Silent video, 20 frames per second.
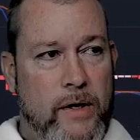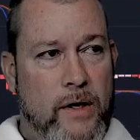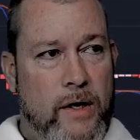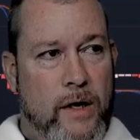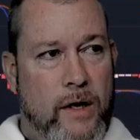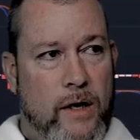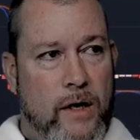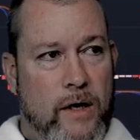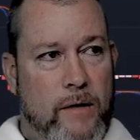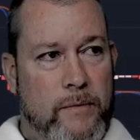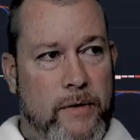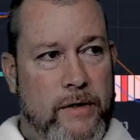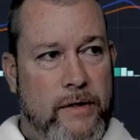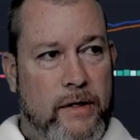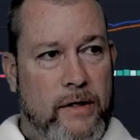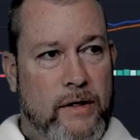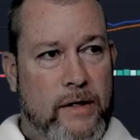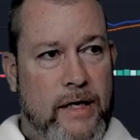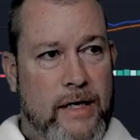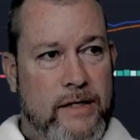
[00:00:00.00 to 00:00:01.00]
And
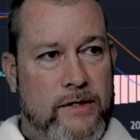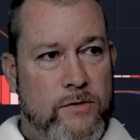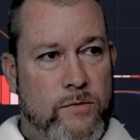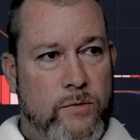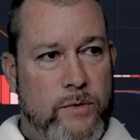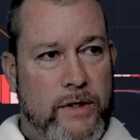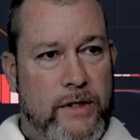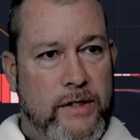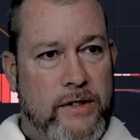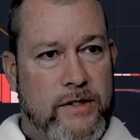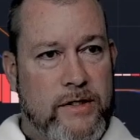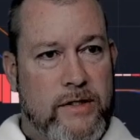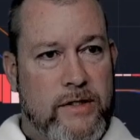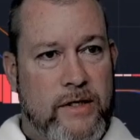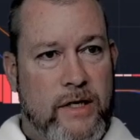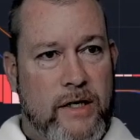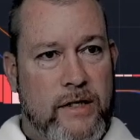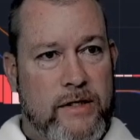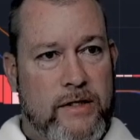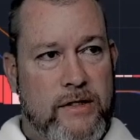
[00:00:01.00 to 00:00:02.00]
then last week it just
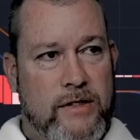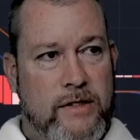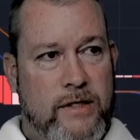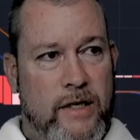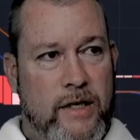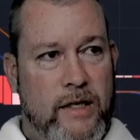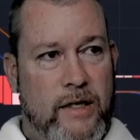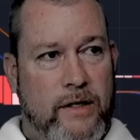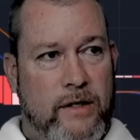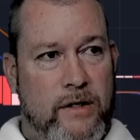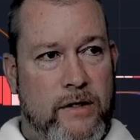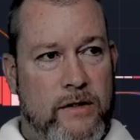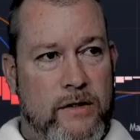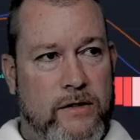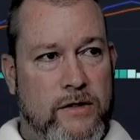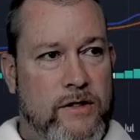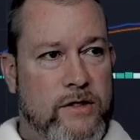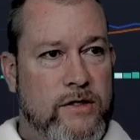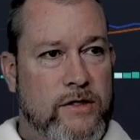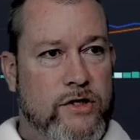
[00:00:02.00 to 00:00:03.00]
kind of stayed
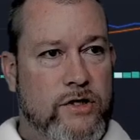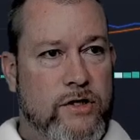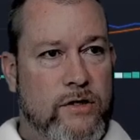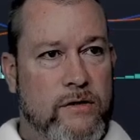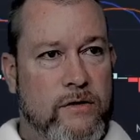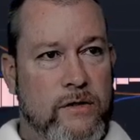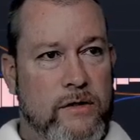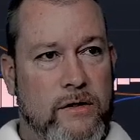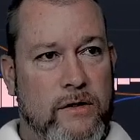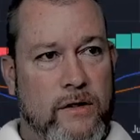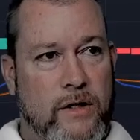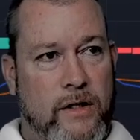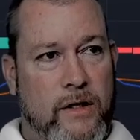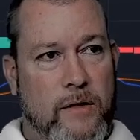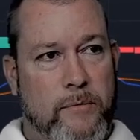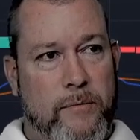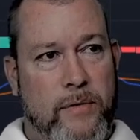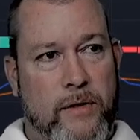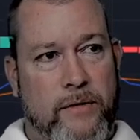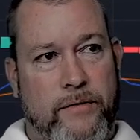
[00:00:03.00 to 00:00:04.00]
just chilling like
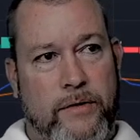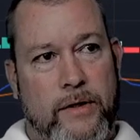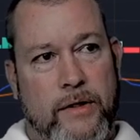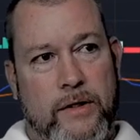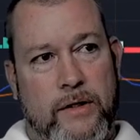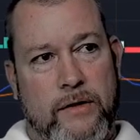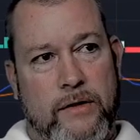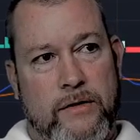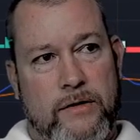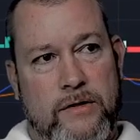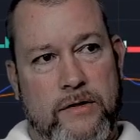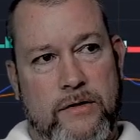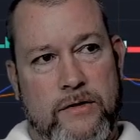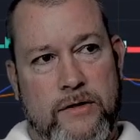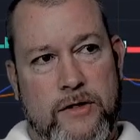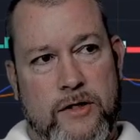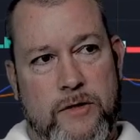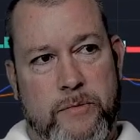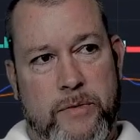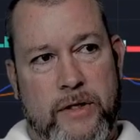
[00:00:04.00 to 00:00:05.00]
above it. And this is a
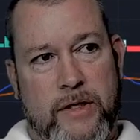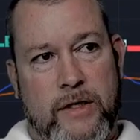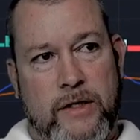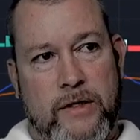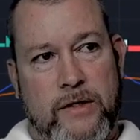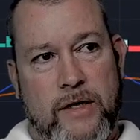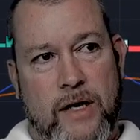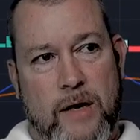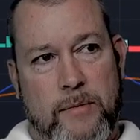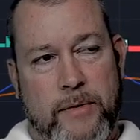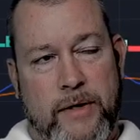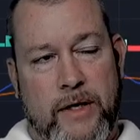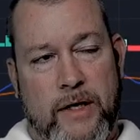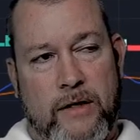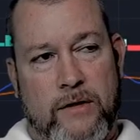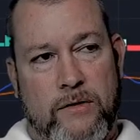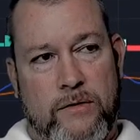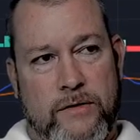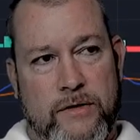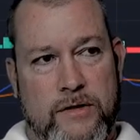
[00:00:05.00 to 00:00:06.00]
spinning top
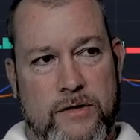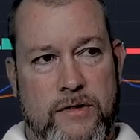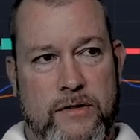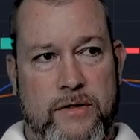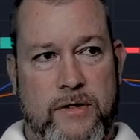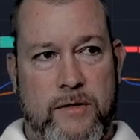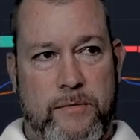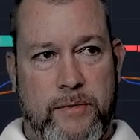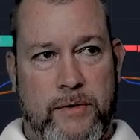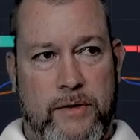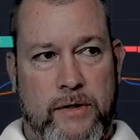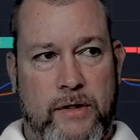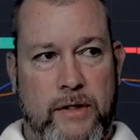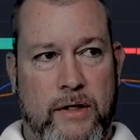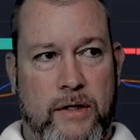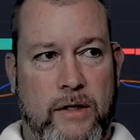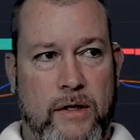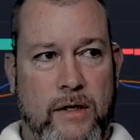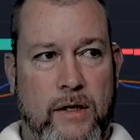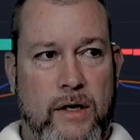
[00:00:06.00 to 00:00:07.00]
candle. This is
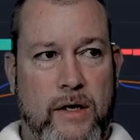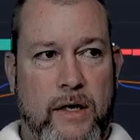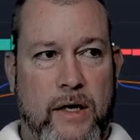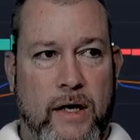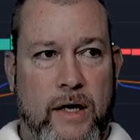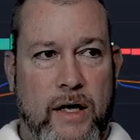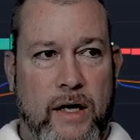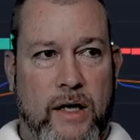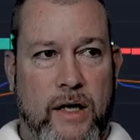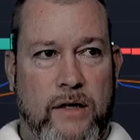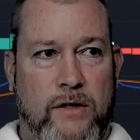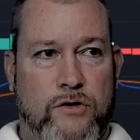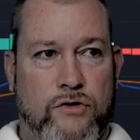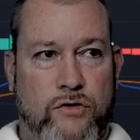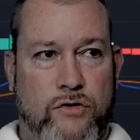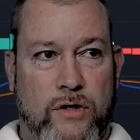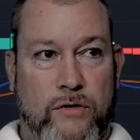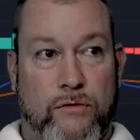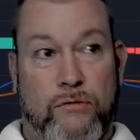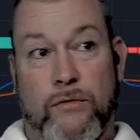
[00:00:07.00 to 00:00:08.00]
typically a
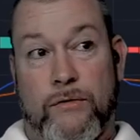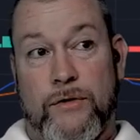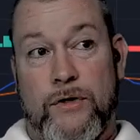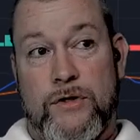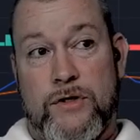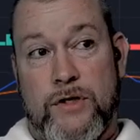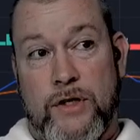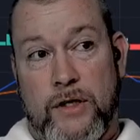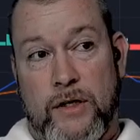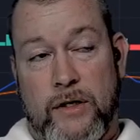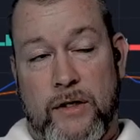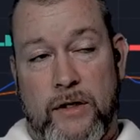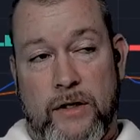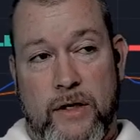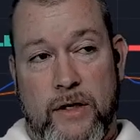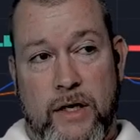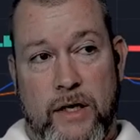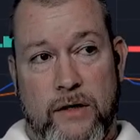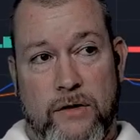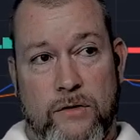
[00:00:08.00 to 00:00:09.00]
trend reversing
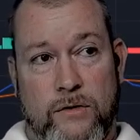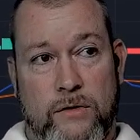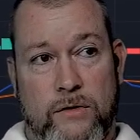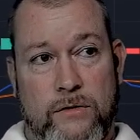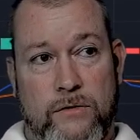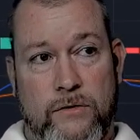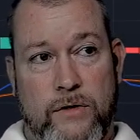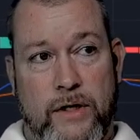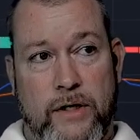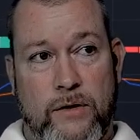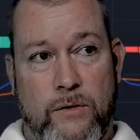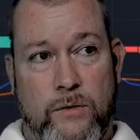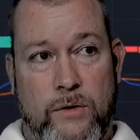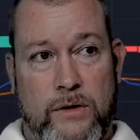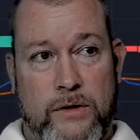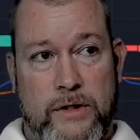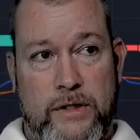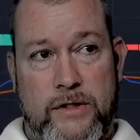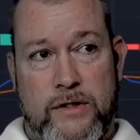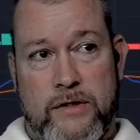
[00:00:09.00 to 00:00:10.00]
candle, right? Or
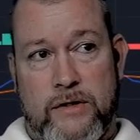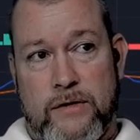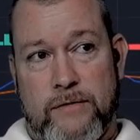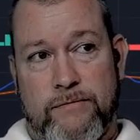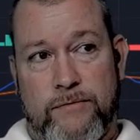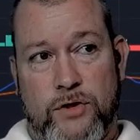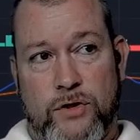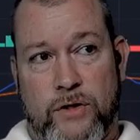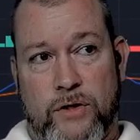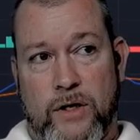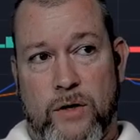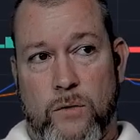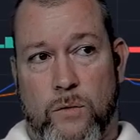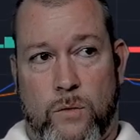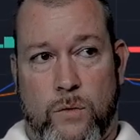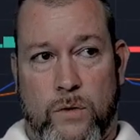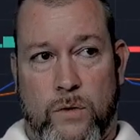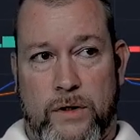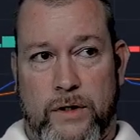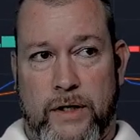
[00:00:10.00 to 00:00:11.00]
at least you'll get
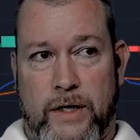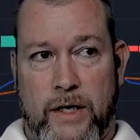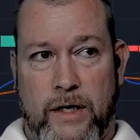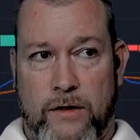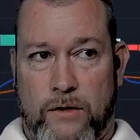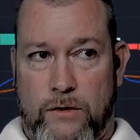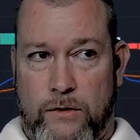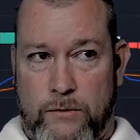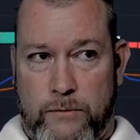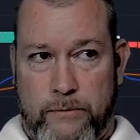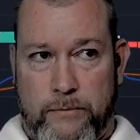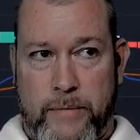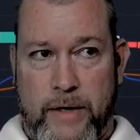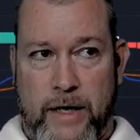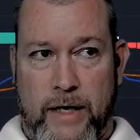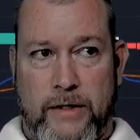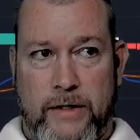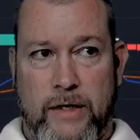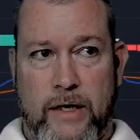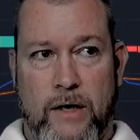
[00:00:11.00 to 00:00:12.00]
one candle
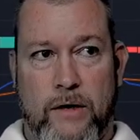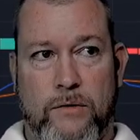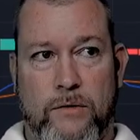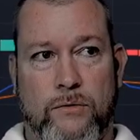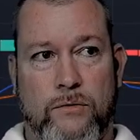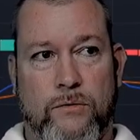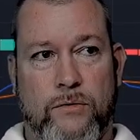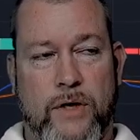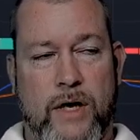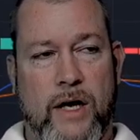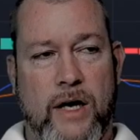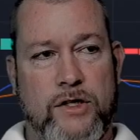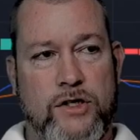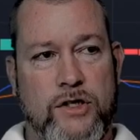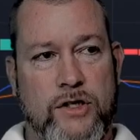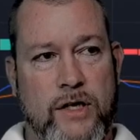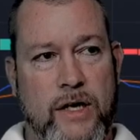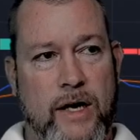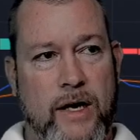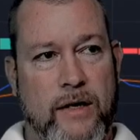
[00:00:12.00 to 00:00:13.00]
back down
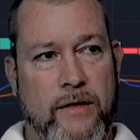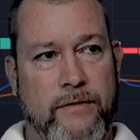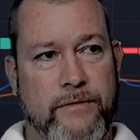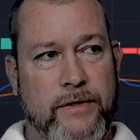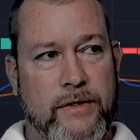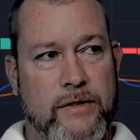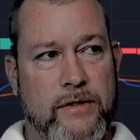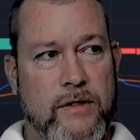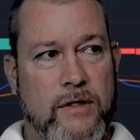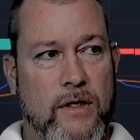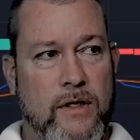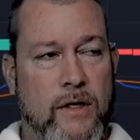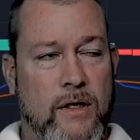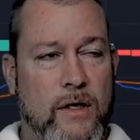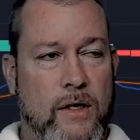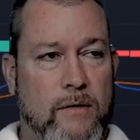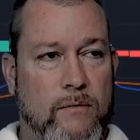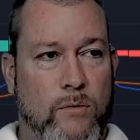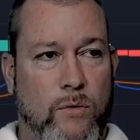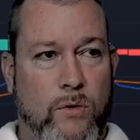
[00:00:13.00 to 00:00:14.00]
reaction out of it
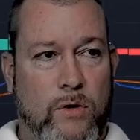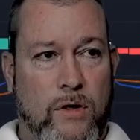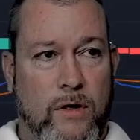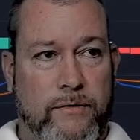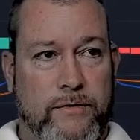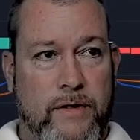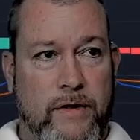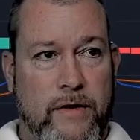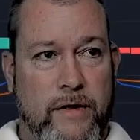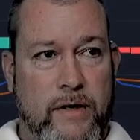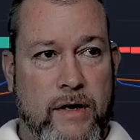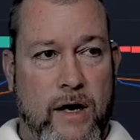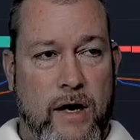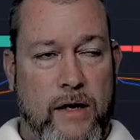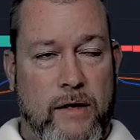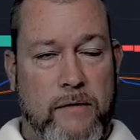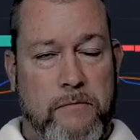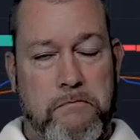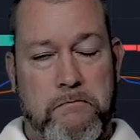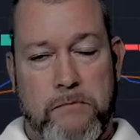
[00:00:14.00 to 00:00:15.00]
more often than
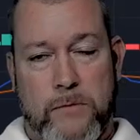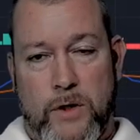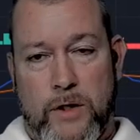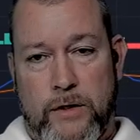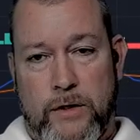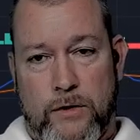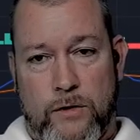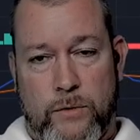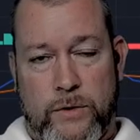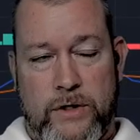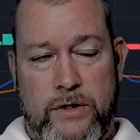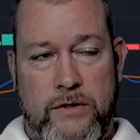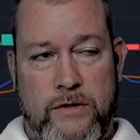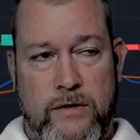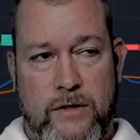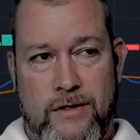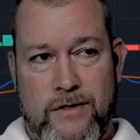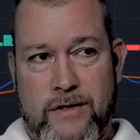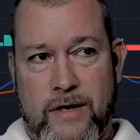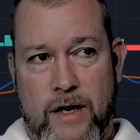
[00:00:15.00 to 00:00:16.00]
not. Not always,
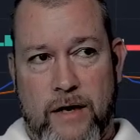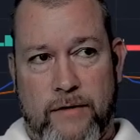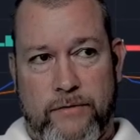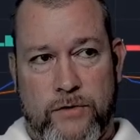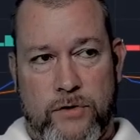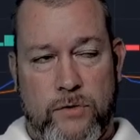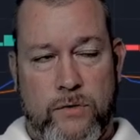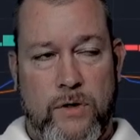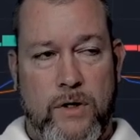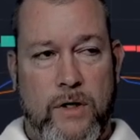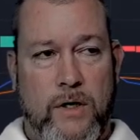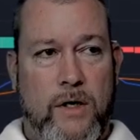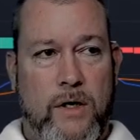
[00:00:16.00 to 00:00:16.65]
doesn't have to.